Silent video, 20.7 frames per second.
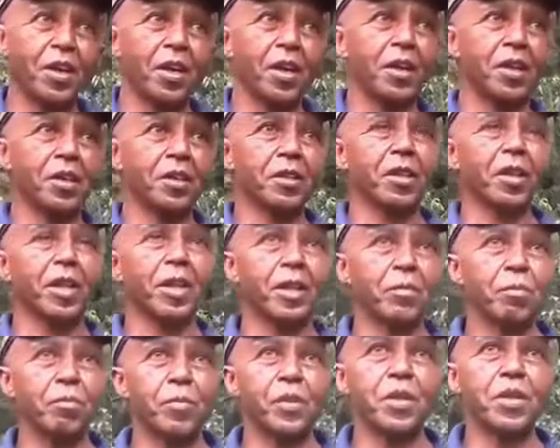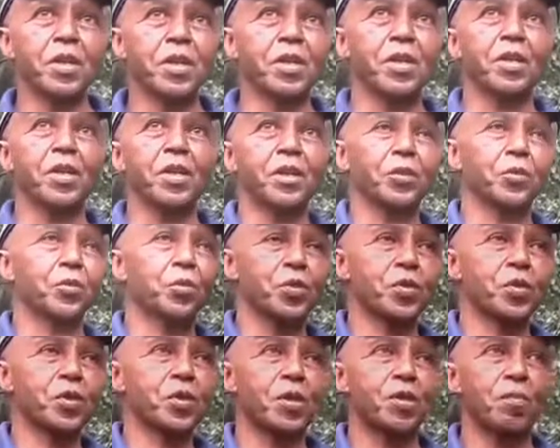and it helped me to
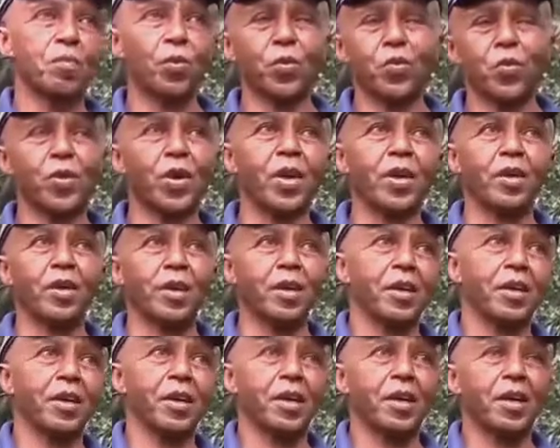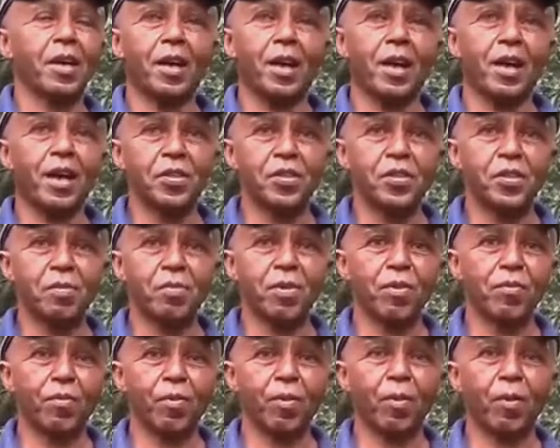see more than I seen
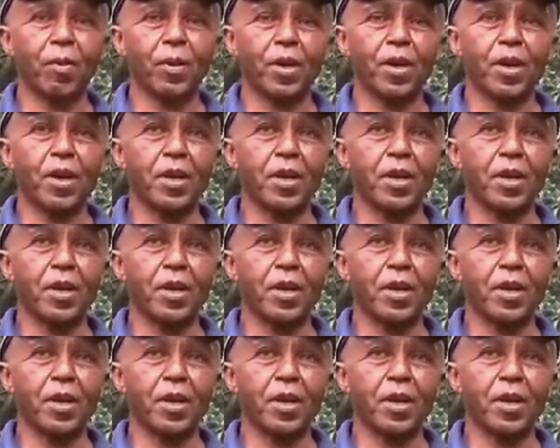before.